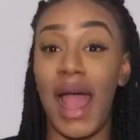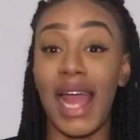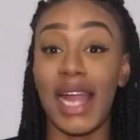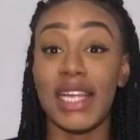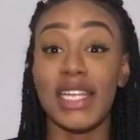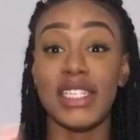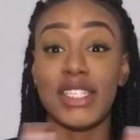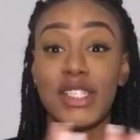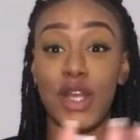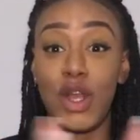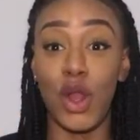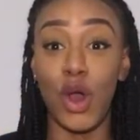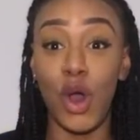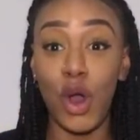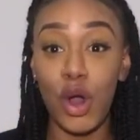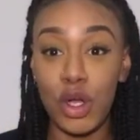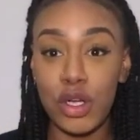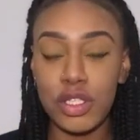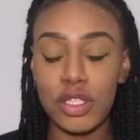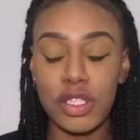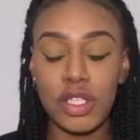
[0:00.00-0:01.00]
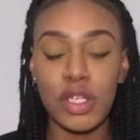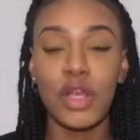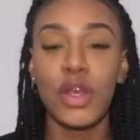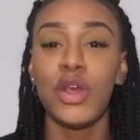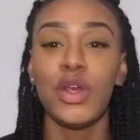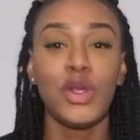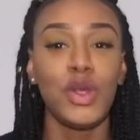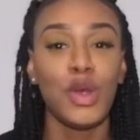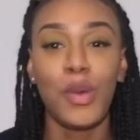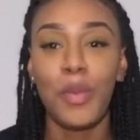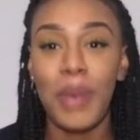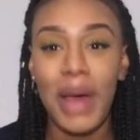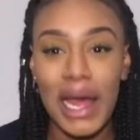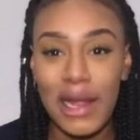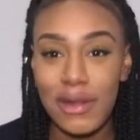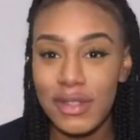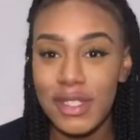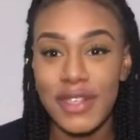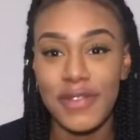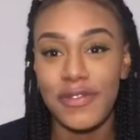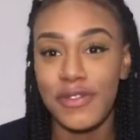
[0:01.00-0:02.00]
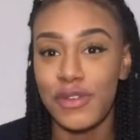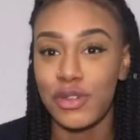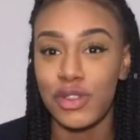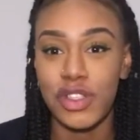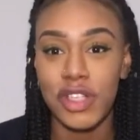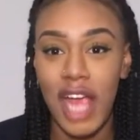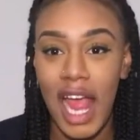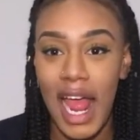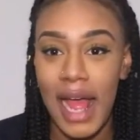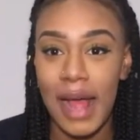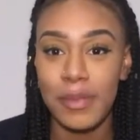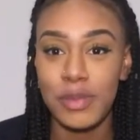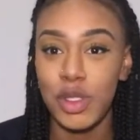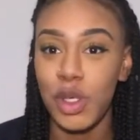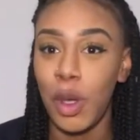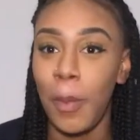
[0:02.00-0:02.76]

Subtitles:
and it's locked, you're bound to feel trapped.